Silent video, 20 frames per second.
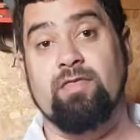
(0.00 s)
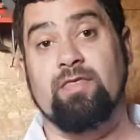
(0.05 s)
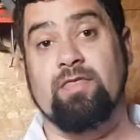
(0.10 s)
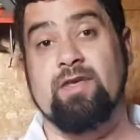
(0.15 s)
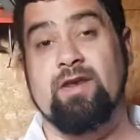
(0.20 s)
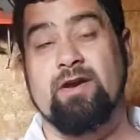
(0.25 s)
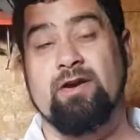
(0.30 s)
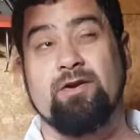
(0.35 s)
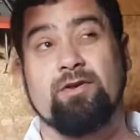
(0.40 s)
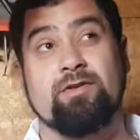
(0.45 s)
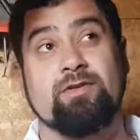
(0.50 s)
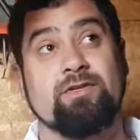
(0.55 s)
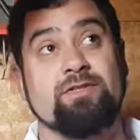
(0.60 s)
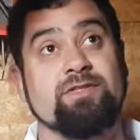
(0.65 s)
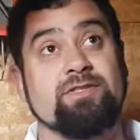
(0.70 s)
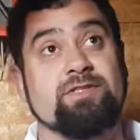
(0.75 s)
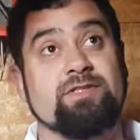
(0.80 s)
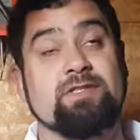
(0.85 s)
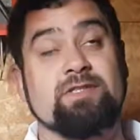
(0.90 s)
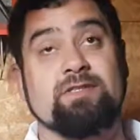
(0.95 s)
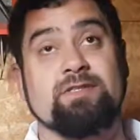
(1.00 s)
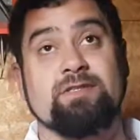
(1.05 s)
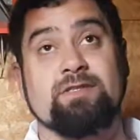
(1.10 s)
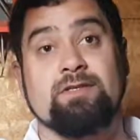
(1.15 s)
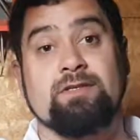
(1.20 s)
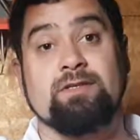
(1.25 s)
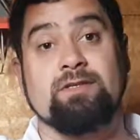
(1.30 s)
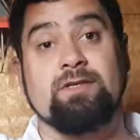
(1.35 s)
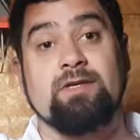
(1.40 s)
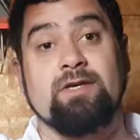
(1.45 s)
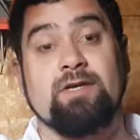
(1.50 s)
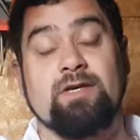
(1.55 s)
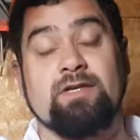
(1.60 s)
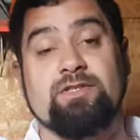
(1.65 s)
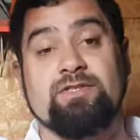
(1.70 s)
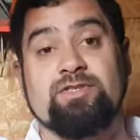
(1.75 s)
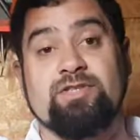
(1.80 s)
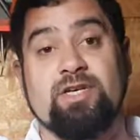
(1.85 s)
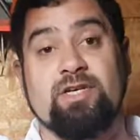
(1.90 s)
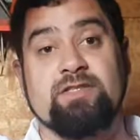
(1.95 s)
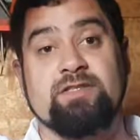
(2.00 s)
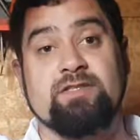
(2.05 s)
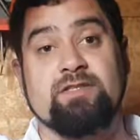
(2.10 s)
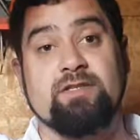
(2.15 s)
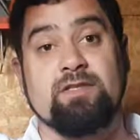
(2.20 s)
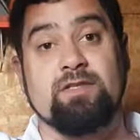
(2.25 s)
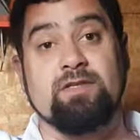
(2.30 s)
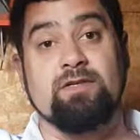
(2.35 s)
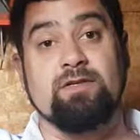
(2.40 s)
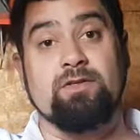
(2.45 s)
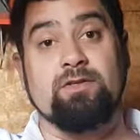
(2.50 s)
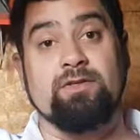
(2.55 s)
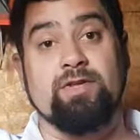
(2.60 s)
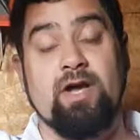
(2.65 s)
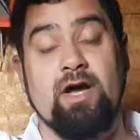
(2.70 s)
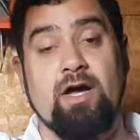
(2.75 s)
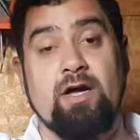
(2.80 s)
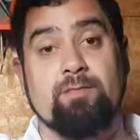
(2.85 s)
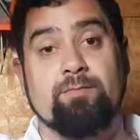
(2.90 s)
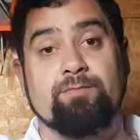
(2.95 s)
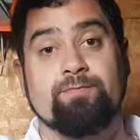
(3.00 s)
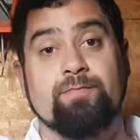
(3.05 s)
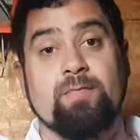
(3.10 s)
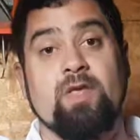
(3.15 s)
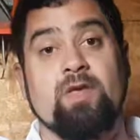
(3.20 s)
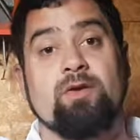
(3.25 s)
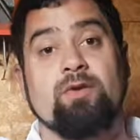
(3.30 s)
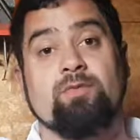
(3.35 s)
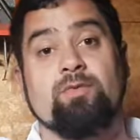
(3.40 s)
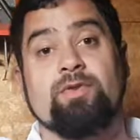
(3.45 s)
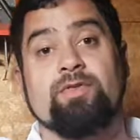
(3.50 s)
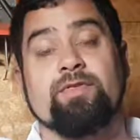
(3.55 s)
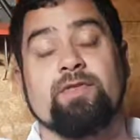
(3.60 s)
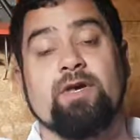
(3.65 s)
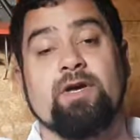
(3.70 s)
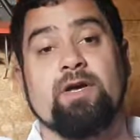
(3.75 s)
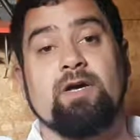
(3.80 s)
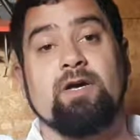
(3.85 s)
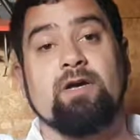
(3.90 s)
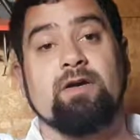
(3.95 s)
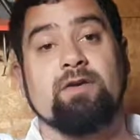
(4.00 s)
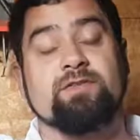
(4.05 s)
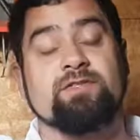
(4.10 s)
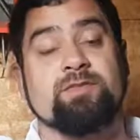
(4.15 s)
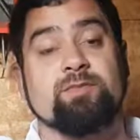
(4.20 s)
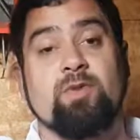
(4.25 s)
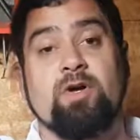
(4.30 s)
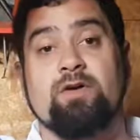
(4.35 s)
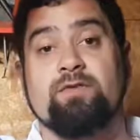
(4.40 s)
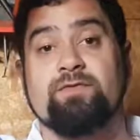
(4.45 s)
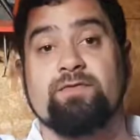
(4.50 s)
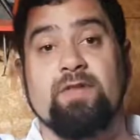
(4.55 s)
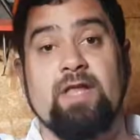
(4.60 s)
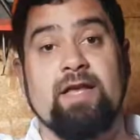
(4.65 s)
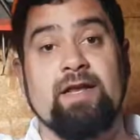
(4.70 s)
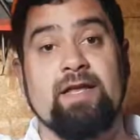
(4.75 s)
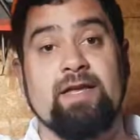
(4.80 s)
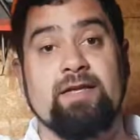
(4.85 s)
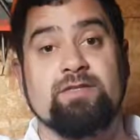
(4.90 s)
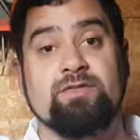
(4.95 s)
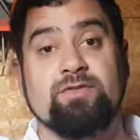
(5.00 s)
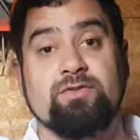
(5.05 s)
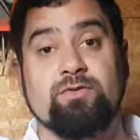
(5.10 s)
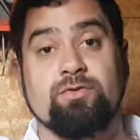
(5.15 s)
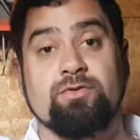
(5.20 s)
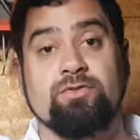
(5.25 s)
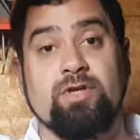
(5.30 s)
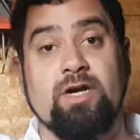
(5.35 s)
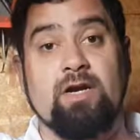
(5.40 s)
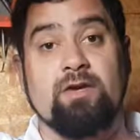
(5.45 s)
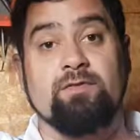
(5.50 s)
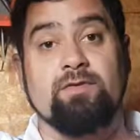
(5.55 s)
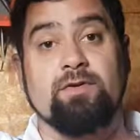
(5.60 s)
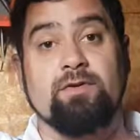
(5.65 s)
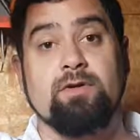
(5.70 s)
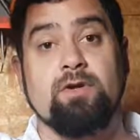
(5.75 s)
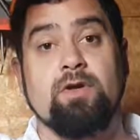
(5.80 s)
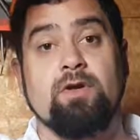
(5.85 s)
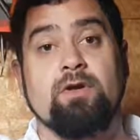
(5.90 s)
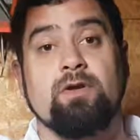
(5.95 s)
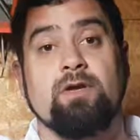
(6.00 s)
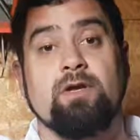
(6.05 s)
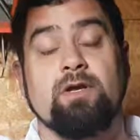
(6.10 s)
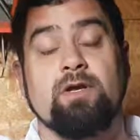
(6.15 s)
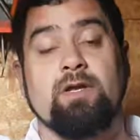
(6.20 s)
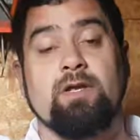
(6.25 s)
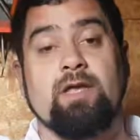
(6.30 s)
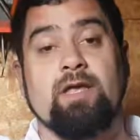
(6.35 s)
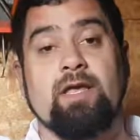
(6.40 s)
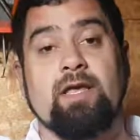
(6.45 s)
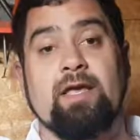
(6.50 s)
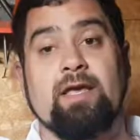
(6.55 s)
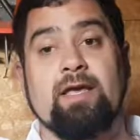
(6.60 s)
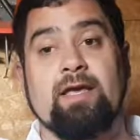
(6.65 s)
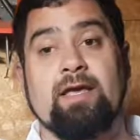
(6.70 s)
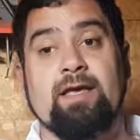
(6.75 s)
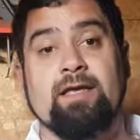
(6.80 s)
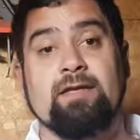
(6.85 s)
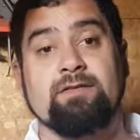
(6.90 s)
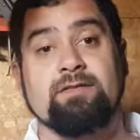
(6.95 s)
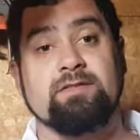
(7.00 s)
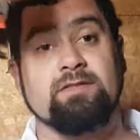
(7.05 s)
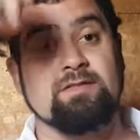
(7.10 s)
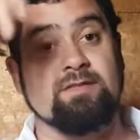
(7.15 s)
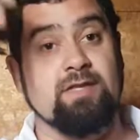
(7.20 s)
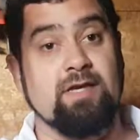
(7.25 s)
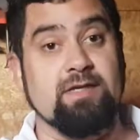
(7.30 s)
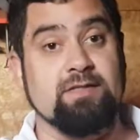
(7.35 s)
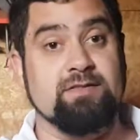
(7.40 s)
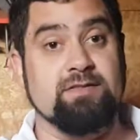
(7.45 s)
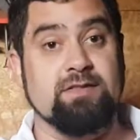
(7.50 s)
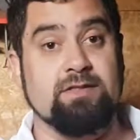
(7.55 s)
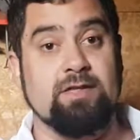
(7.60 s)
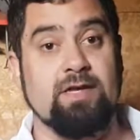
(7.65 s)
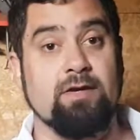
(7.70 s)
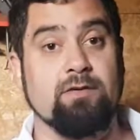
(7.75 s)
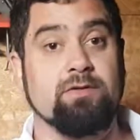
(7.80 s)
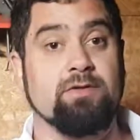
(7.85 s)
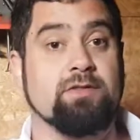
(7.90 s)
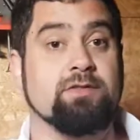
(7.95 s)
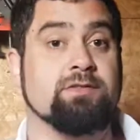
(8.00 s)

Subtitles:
There you just need to adjust the little knob with a small flathead screwdriver and test it out.